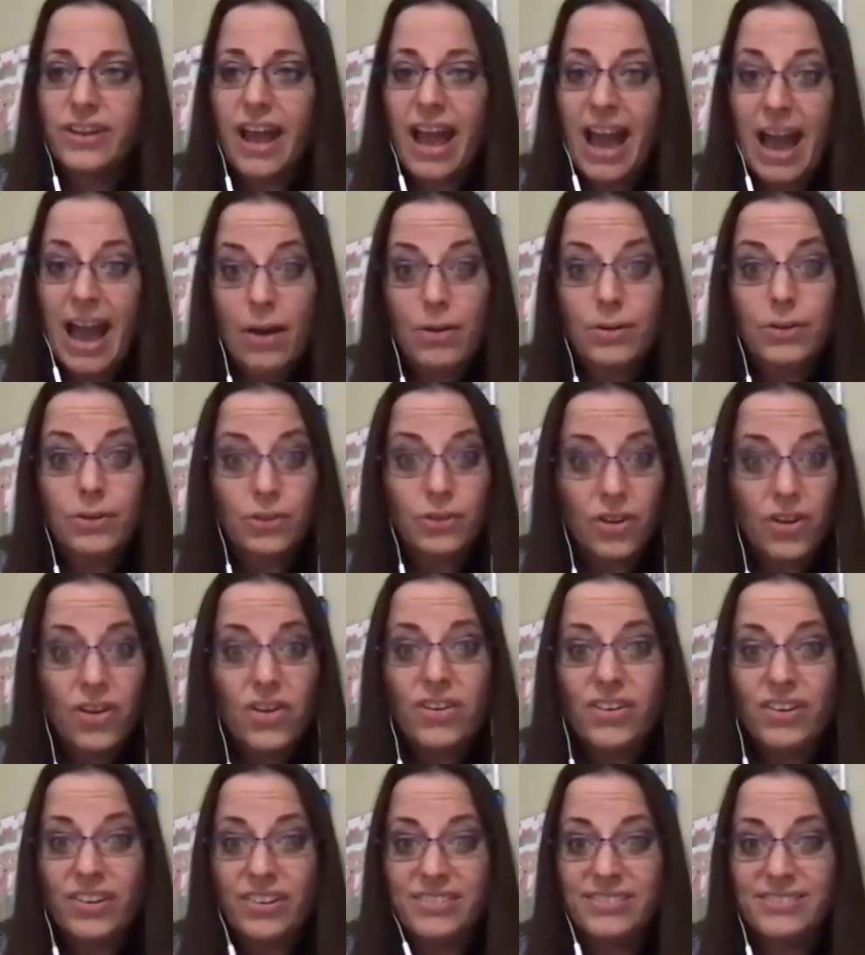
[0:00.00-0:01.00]
how to
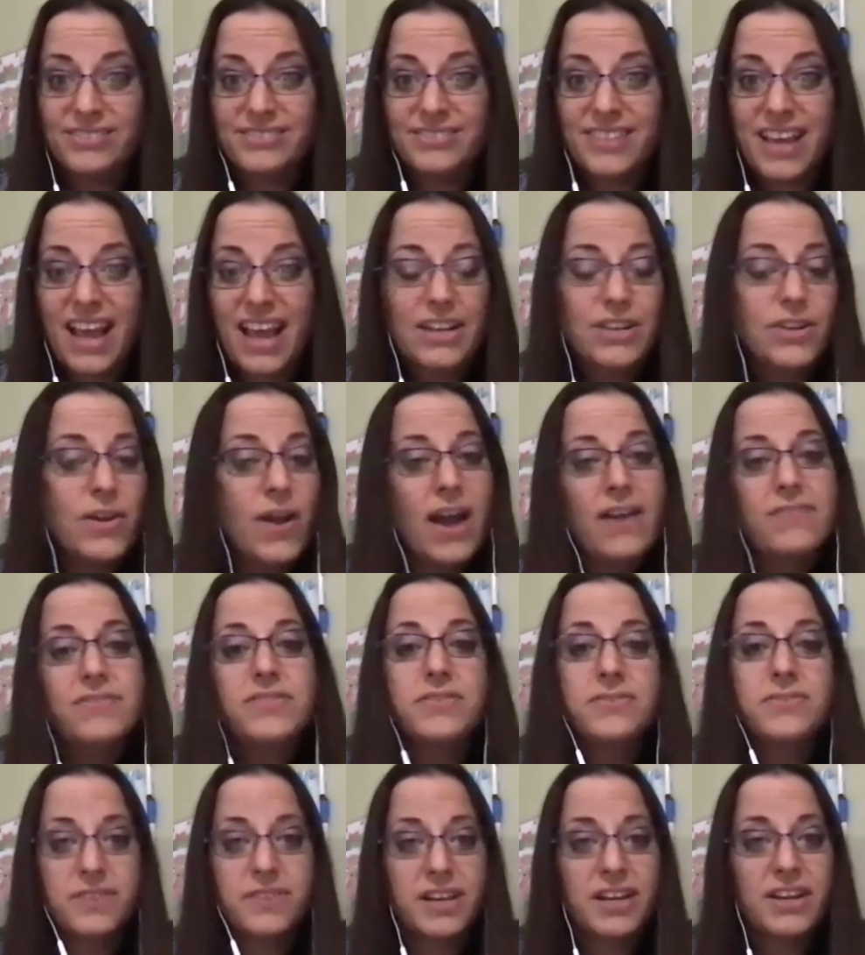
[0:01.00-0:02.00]
learn, and you have to
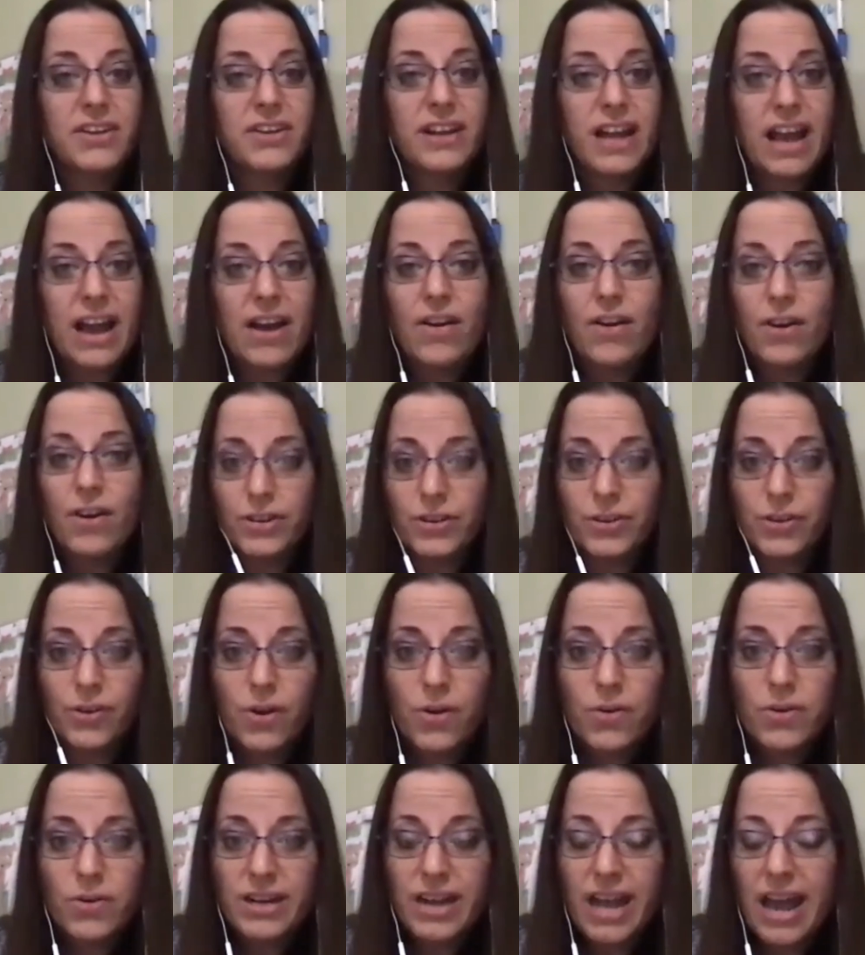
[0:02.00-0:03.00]
figure it out on your
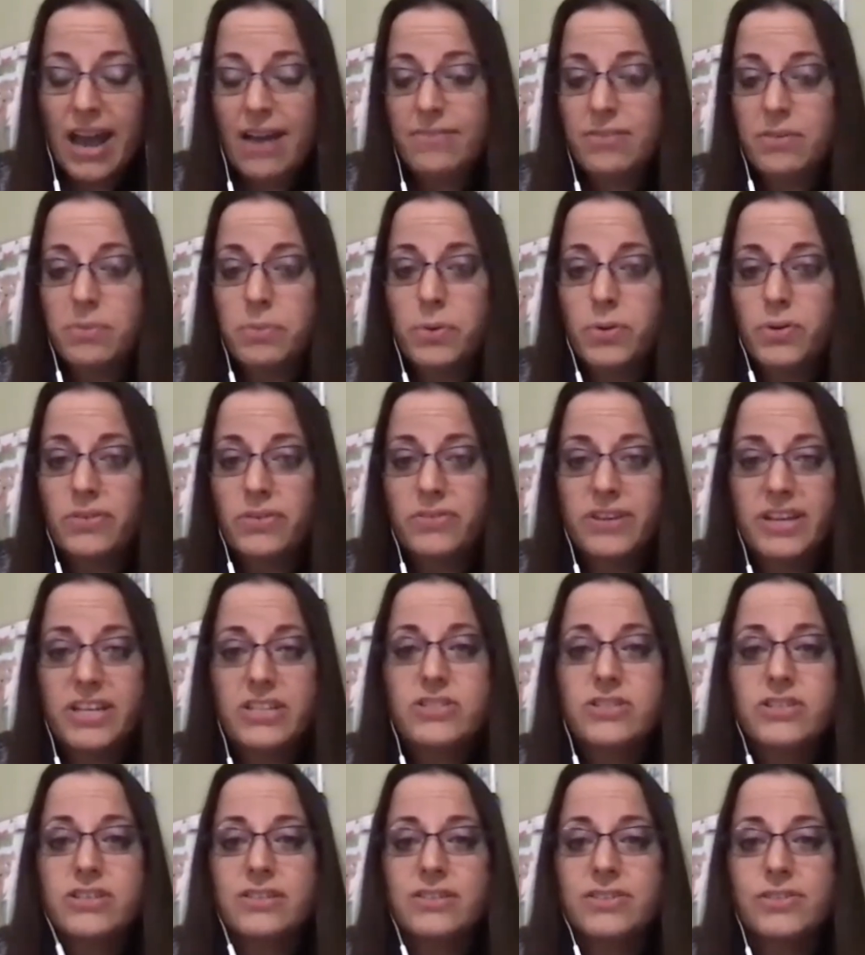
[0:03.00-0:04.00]
own and have the
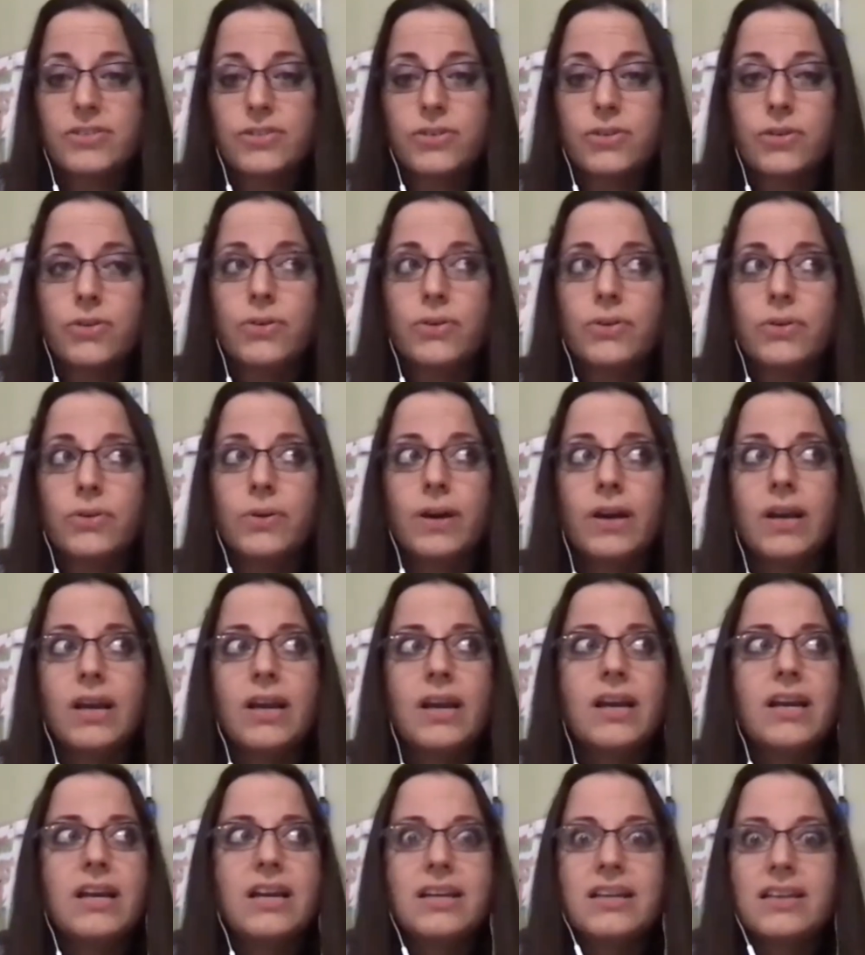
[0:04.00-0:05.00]
motivation to,
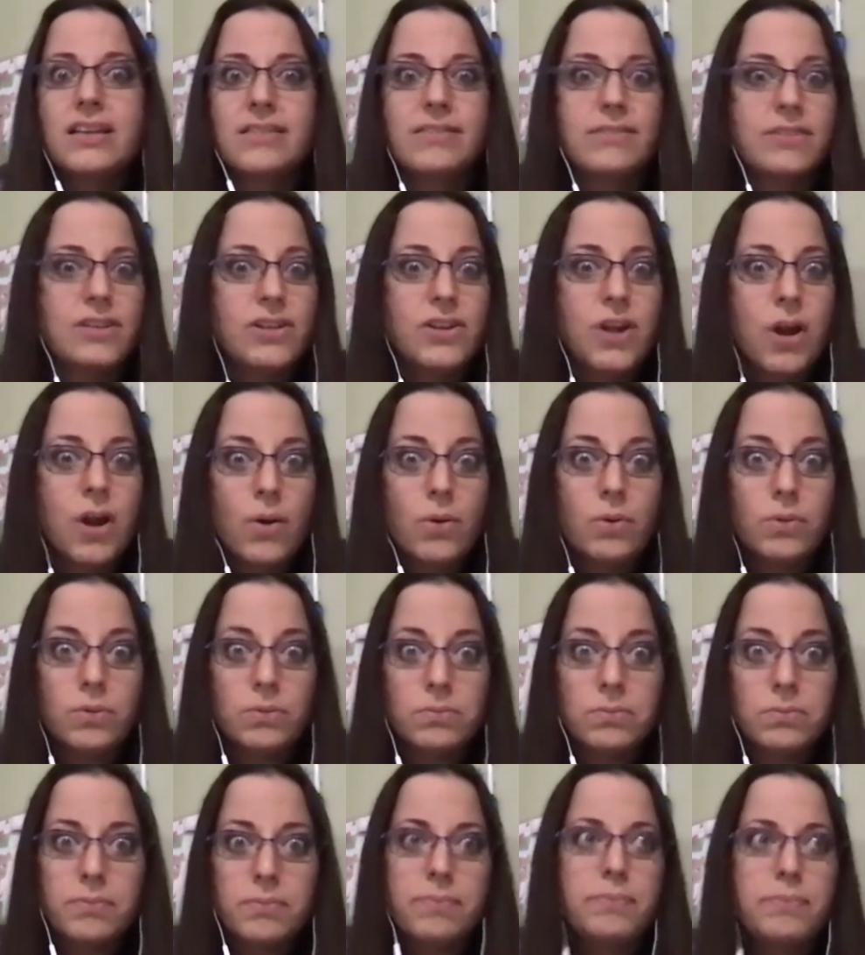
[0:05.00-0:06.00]

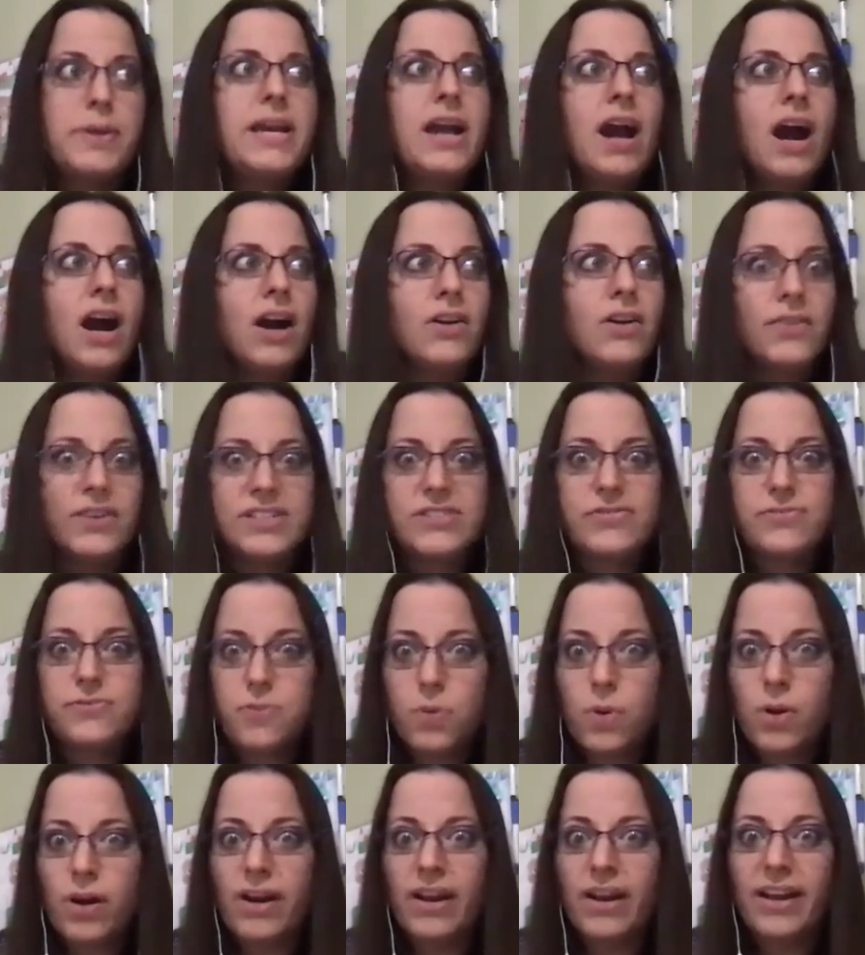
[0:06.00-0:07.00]
be hungry
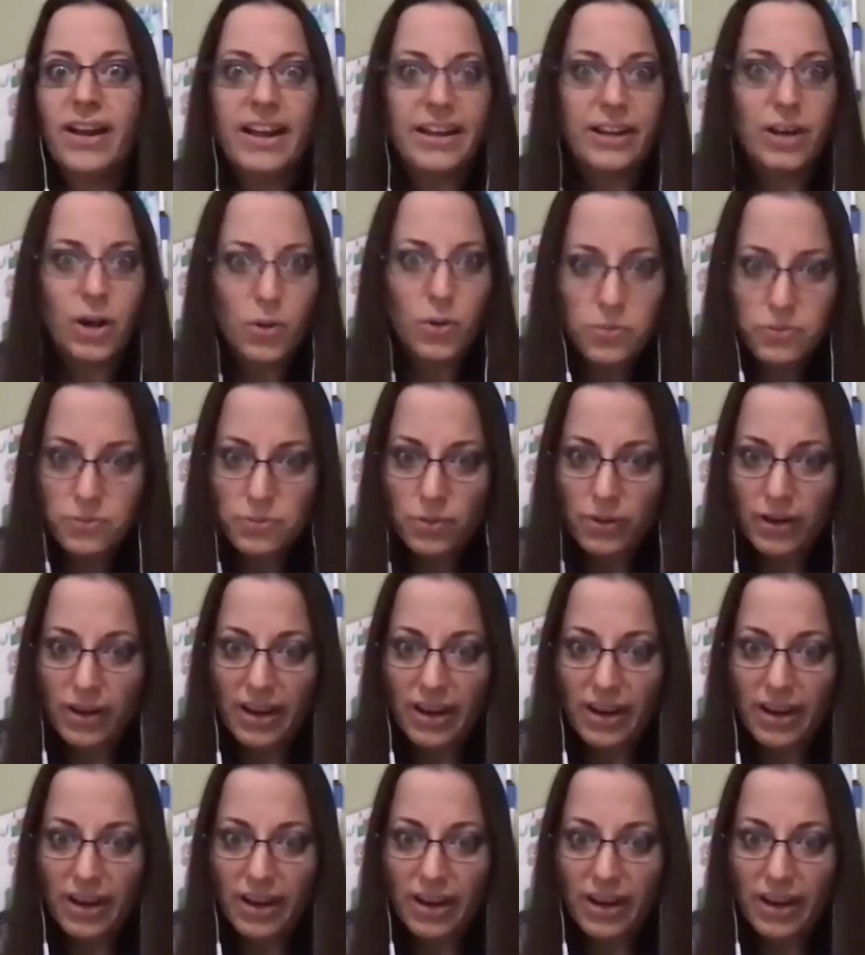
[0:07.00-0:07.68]
for it and go for it.